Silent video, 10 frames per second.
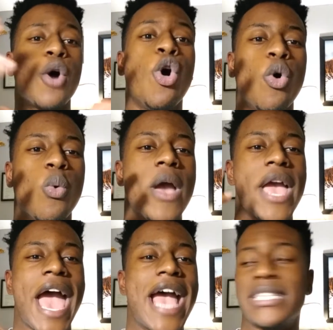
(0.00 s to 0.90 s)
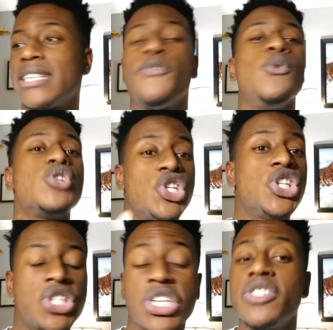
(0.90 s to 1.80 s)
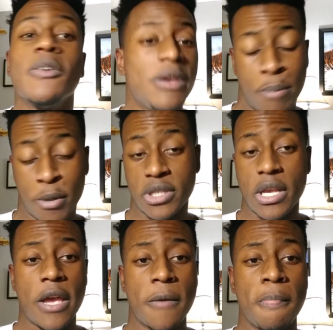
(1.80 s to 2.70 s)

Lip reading: O as if you were listening to me per se.